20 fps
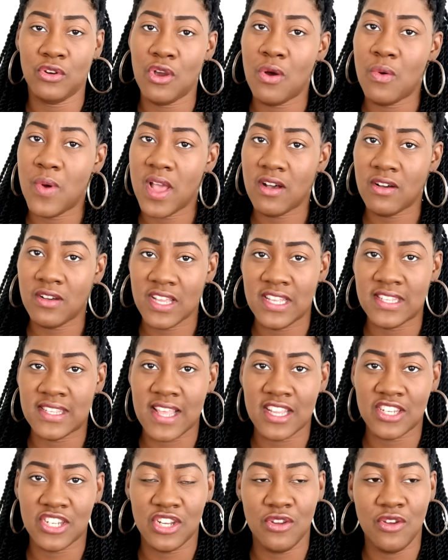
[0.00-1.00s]
Noelle is
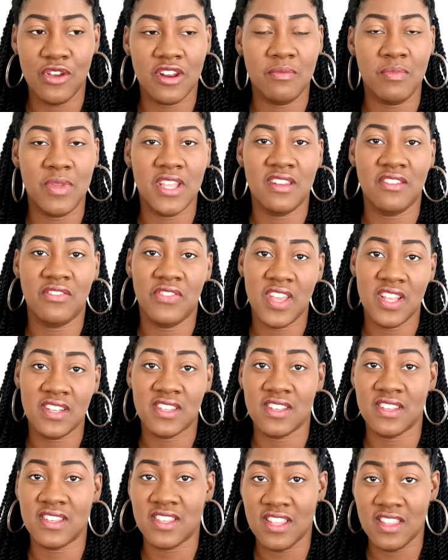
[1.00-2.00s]
actually going to be the
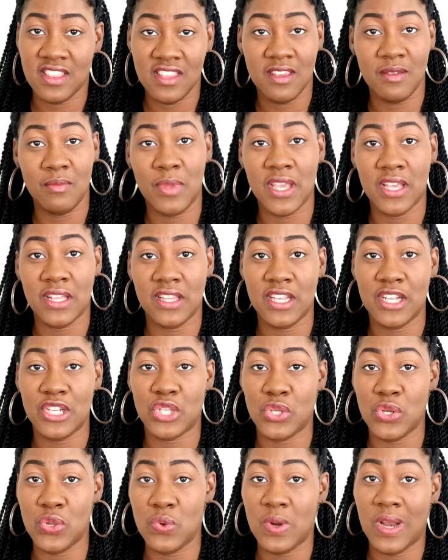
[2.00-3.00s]
face of Cynthia
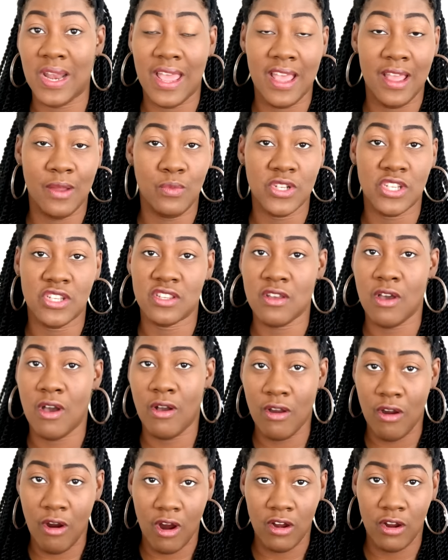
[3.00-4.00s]
Bailey's new line, which is
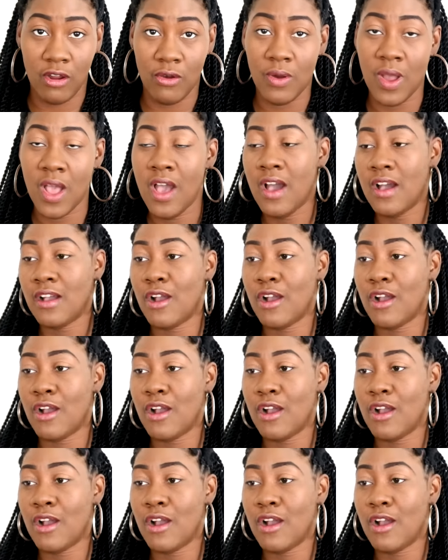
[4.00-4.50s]
called Cargo.